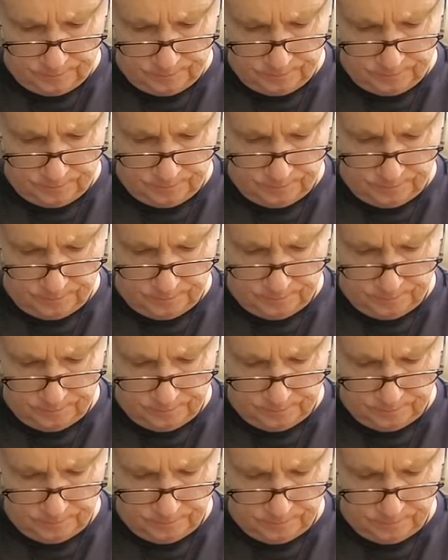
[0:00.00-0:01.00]

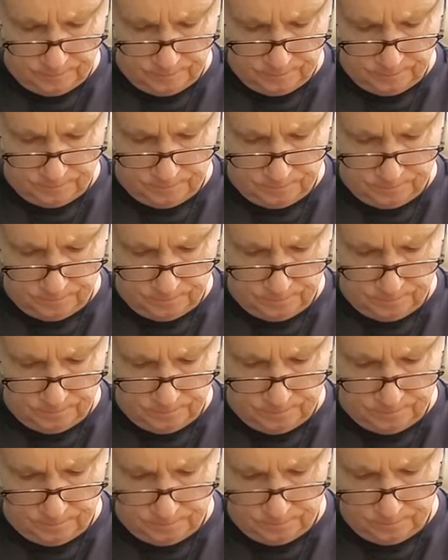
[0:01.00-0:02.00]

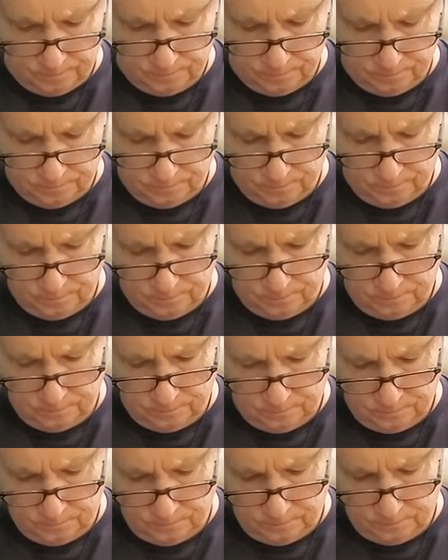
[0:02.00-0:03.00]

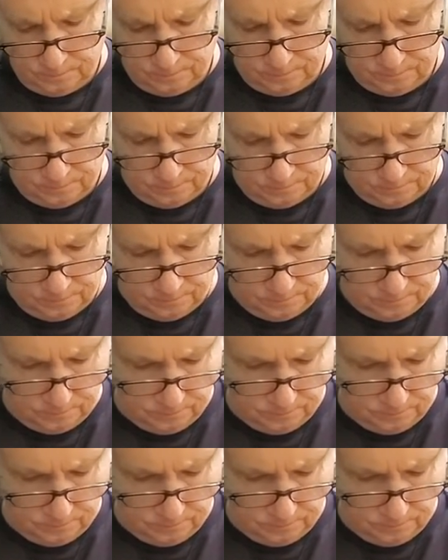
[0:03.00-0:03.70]
Nobody speaks.